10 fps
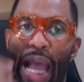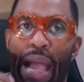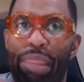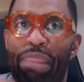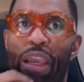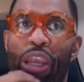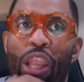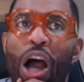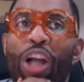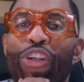And the
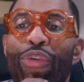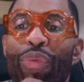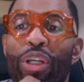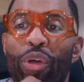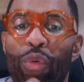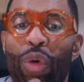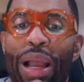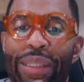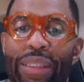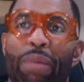larger
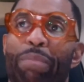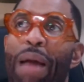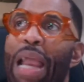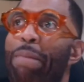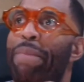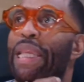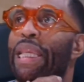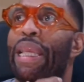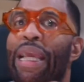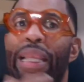request might
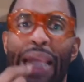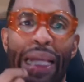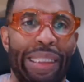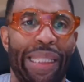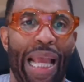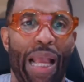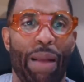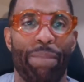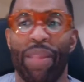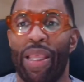be next
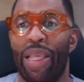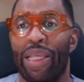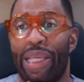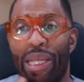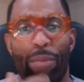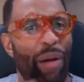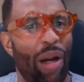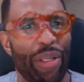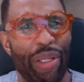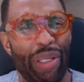time, can I
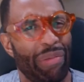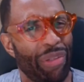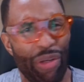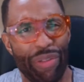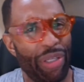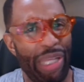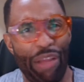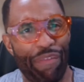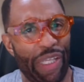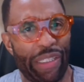borrow your, your, your
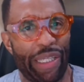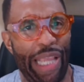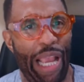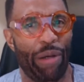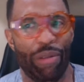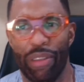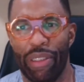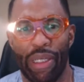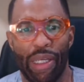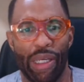Netflix account?
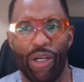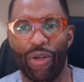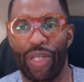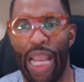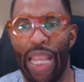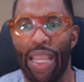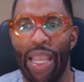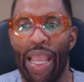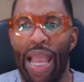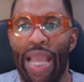Okay.
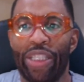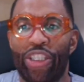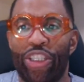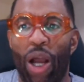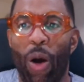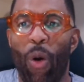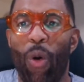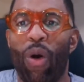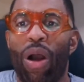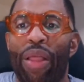And
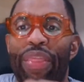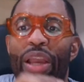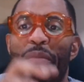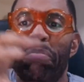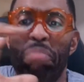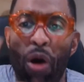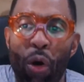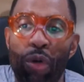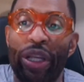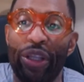so they're
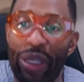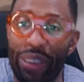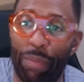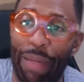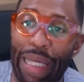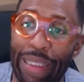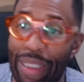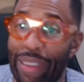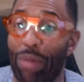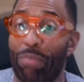molding you. Somebody
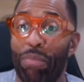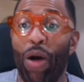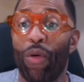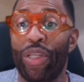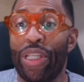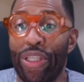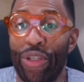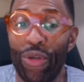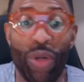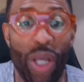says they're molding
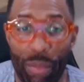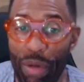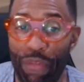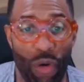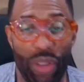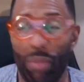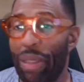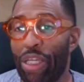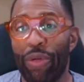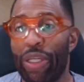you before the
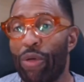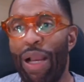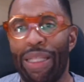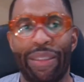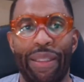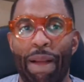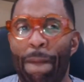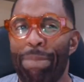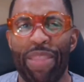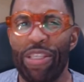bigger request.
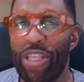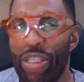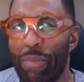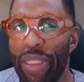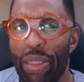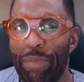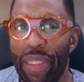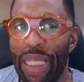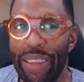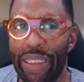This is a
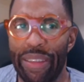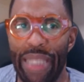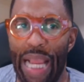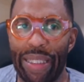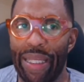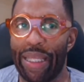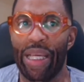manipulation tactic.